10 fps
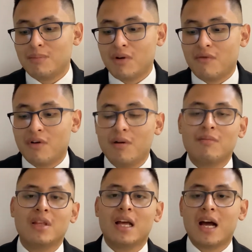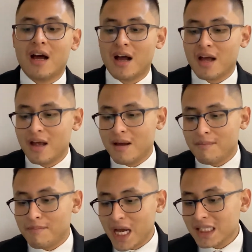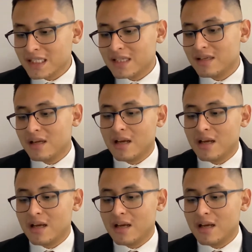performed a VATS.